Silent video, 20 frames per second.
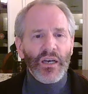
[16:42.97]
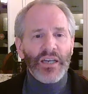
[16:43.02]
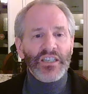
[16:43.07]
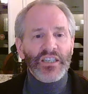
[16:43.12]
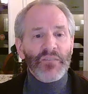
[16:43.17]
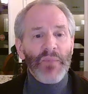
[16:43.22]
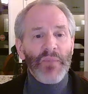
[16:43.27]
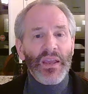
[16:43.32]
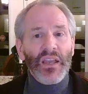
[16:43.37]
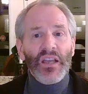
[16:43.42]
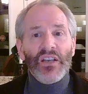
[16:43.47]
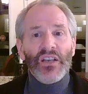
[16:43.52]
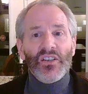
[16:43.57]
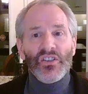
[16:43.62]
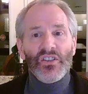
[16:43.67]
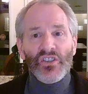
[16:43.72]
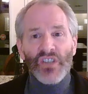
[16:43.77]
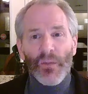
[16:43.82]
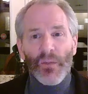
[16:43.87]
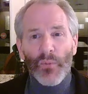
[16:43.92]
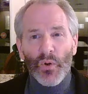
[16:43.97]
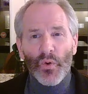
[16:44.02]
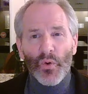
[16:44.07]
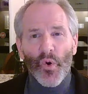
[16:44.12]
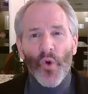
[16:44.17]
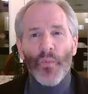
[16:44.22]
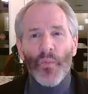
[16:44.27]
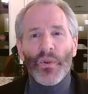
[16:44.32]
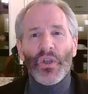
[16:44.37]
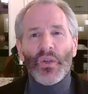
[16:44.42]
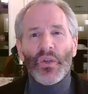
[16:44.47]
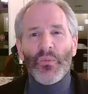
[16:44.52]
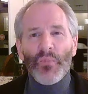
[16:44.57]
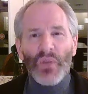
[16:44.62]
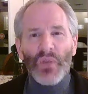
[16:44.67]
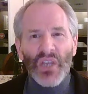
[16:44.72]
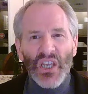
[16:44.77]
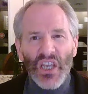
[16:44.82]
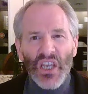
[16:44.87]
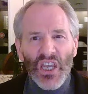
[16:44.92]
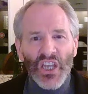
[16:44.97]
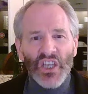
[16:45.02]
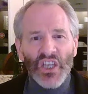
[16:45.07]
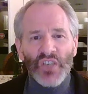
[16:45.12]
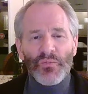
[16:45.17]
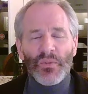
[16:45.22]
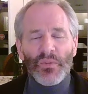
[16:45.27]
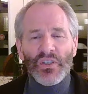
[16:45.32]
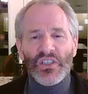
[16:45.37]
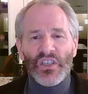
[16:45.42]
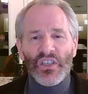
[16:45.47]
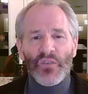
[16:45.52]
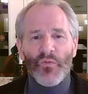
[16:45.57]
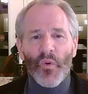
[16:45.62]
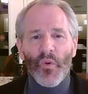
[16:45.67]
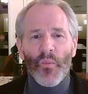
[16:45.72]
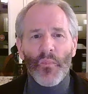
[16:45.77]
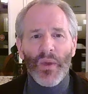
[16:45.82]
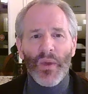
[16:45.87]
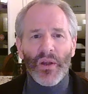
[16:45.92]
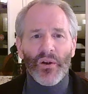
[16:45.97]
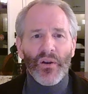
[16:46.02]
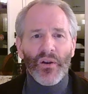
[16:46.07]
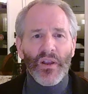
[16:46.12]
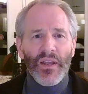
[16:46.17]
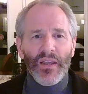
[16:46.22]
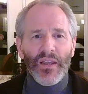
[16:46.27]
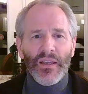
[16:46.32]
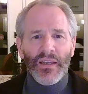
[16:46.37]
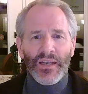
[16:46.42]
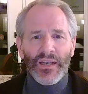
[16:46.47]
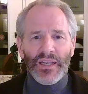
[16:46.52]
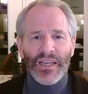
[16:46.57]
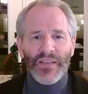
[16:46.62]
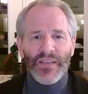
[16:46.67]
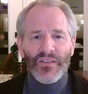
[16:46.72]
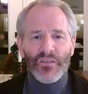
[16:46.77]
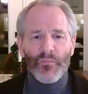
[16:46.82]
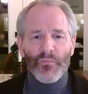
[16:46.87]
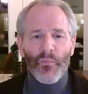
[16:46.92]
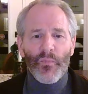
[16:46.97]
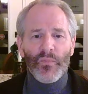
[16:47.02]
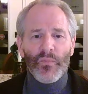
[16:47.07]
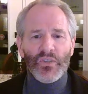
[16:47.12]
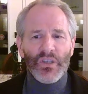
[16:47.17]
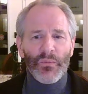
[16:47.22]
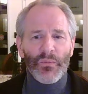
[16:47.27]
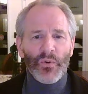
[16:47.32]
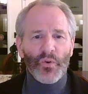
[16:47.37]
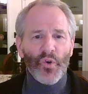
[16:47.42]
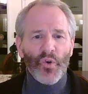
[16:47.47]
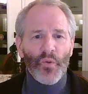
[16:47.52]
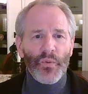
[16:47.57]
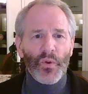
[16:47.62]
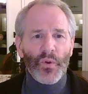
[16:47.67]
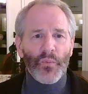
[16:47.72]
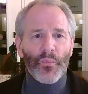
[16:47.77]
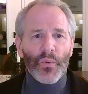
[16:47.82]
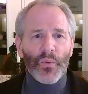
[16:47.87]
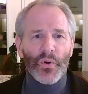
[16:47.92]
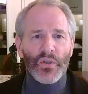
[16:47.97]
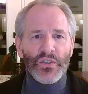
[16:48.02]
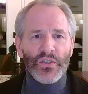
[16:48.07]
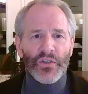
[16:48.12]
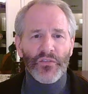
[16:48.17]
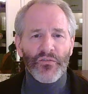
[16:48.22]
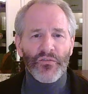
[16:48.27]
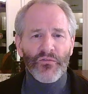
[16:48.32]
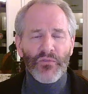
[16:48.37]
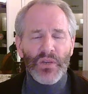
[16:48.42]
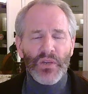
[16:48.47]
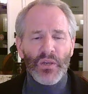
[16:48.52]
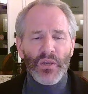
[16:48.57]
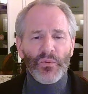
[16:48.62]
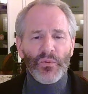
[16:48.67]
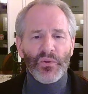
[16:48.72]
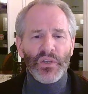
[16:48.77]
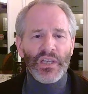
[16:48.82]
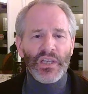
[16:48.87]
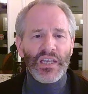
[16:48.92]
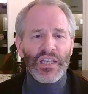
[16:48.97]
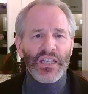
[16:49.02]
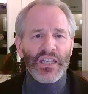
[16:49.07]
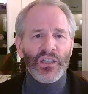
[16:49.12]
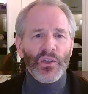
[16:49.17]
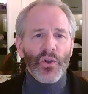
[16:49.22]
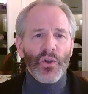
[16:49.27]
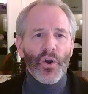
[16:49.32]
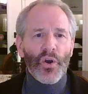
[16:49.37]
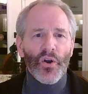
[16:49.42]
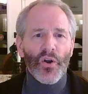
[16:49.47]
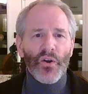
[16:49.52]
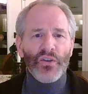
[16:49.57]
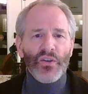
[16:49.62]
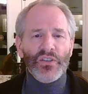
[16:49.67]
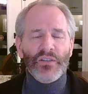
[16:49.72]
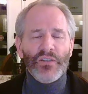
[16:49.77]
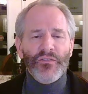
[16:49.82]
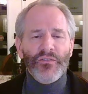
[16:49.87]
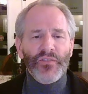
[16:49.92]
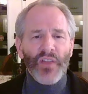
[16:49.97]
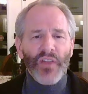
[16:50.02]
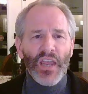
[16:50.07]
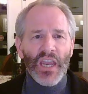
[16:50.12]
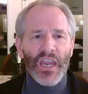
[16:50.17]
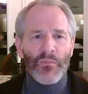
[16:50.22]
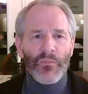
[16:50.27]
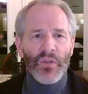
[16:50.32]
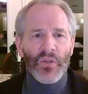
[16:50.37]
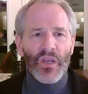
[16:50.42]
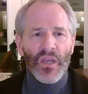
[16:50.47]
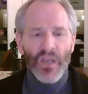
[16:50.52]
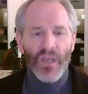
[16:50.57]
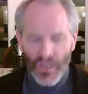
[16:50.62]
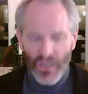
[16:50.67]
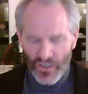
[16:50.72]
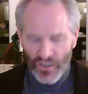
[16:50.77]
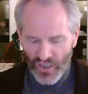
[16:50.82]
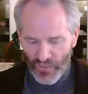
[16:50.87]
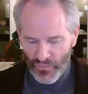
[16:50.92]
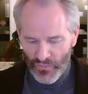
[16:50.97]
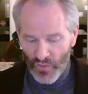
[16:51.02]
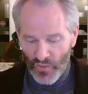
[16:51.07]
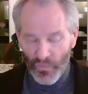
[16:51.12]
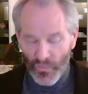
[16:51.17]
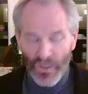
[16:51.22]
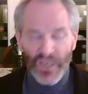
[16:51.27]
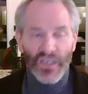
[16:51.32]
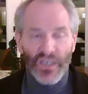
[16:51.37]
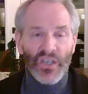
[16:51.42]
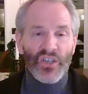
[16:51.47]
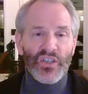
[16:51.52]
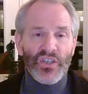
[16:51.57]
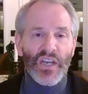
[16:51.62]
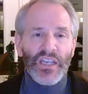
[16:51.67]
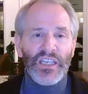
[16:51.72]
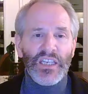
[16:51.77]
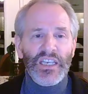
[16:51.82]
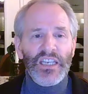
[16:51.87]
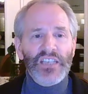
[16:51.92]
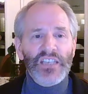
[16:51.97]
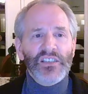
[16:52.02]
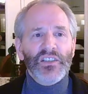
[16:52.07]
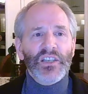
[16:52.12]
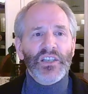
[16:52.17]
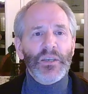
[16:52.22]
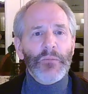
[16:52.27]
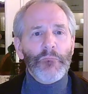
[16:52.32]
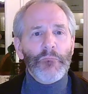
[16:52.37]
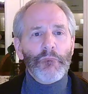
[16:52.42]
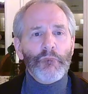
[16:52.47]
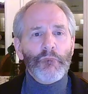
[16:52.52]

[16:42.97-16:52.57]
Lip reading: to make subacromial impingement syndrome better. And again, this subacromial bursa, frequently enlarged, inflamed, something that we can inject easily.